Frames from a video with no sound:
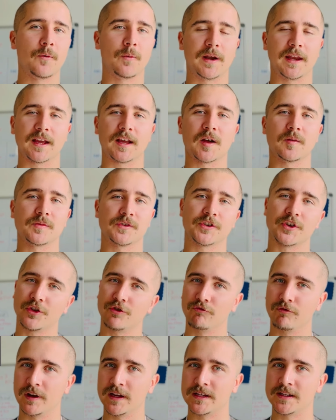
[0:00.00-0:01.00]
when it comes to the
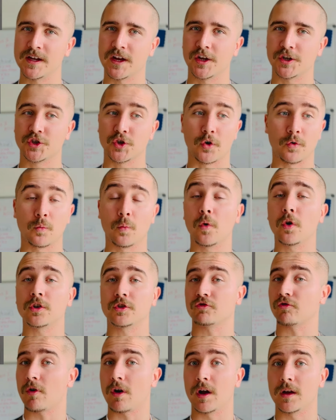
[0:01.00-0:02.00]
research on what
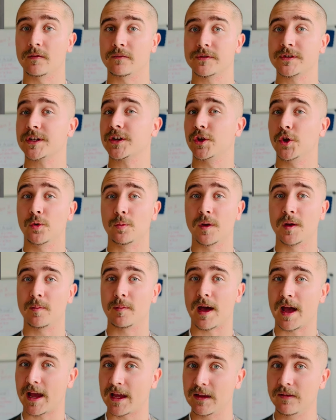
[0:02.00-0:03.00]
drives human
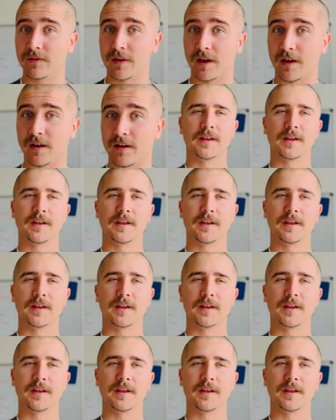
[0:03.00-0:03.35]
behaviour.